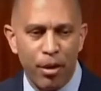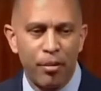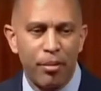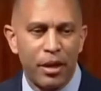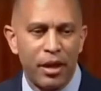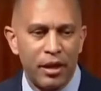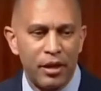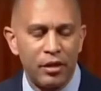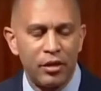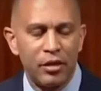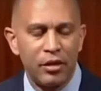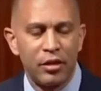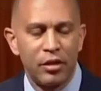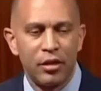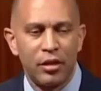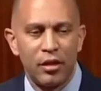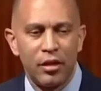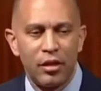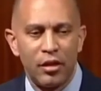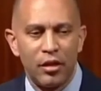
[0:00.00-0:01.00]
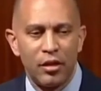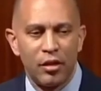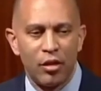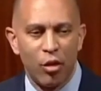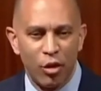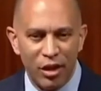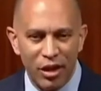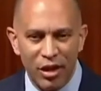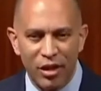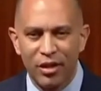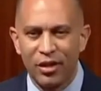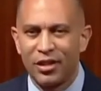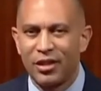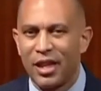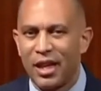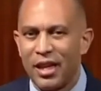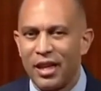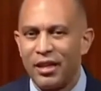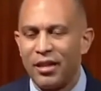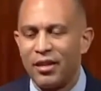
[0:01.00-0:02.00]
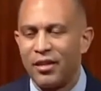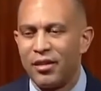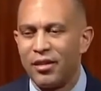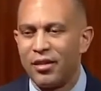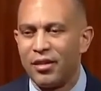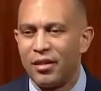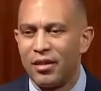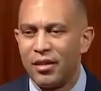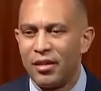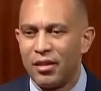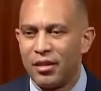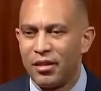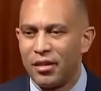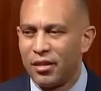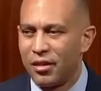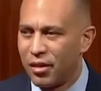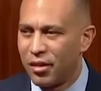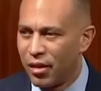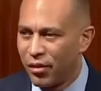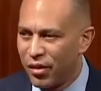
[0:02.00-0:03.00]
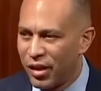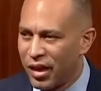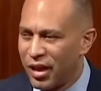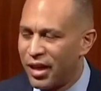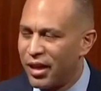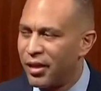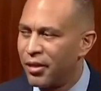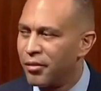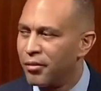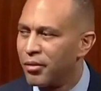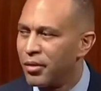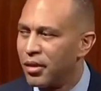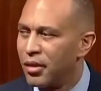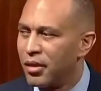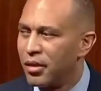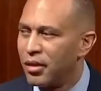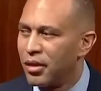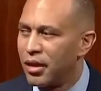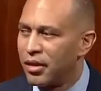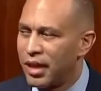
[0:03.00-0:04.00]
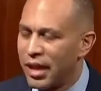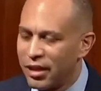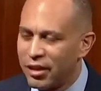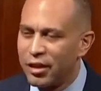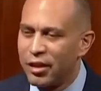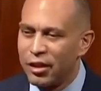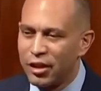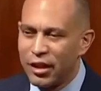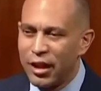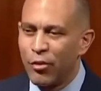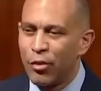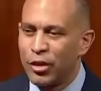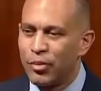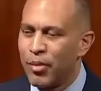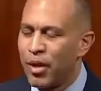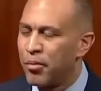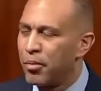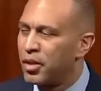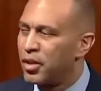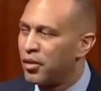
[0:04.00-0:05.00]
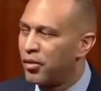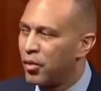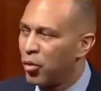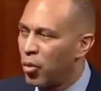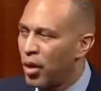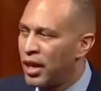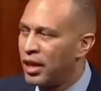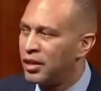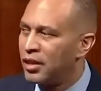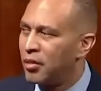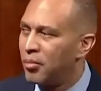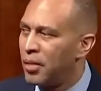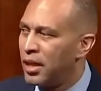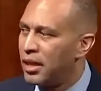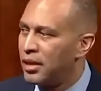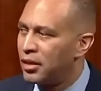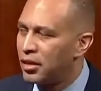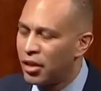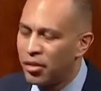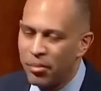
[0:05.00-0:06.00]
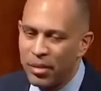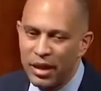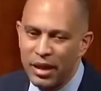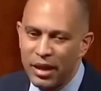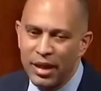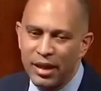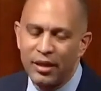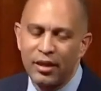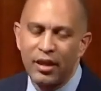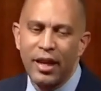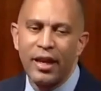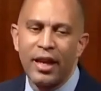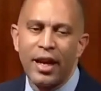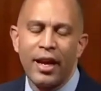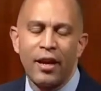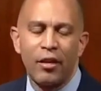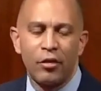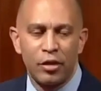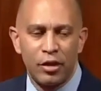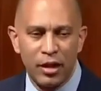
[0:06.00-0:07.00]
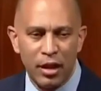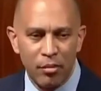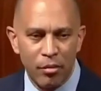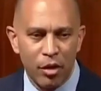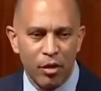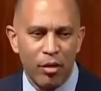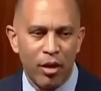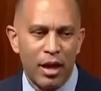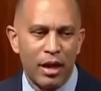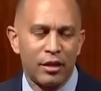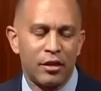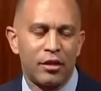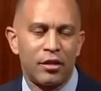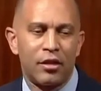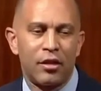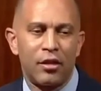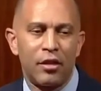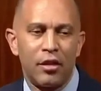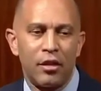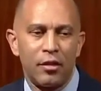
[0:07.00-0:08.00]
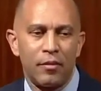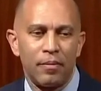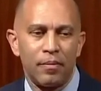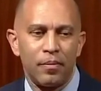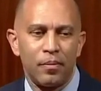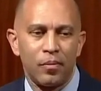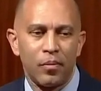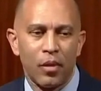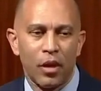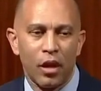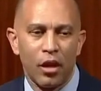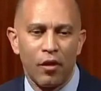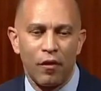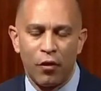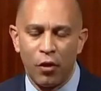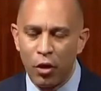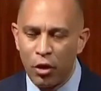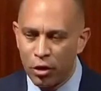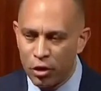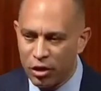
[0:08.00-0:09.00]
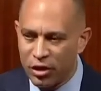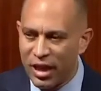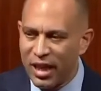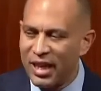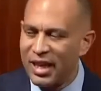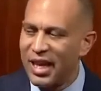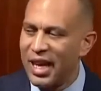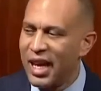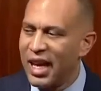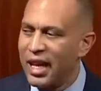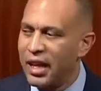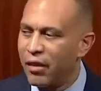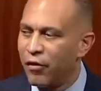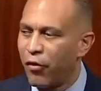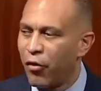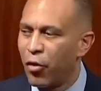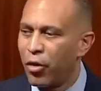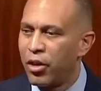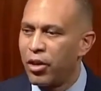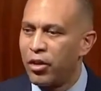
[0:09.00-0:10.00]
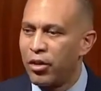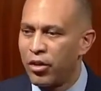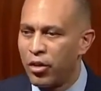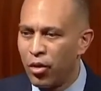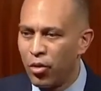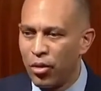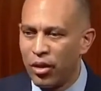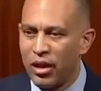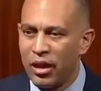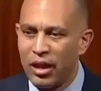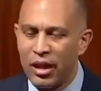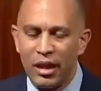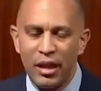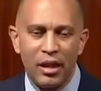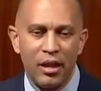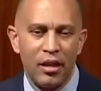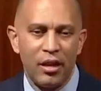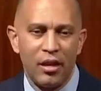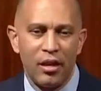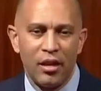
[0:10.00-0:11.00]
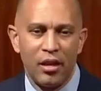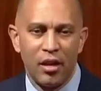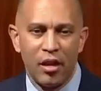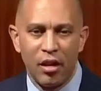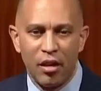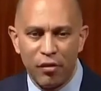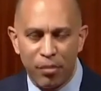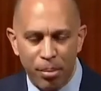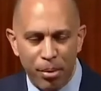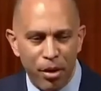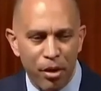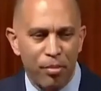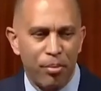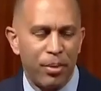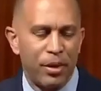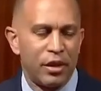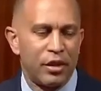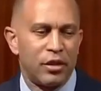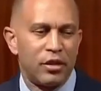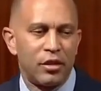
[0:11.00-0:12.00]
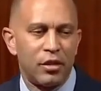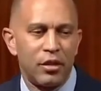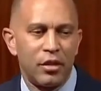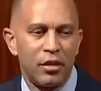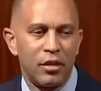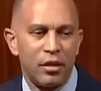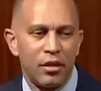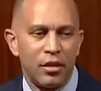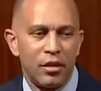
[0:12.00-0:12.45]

Republicans on the other side of the aisle. Thank the distinguished members of the Ways and Means Committee. I thank House Democrats for your steady hand, for your unity of purpose,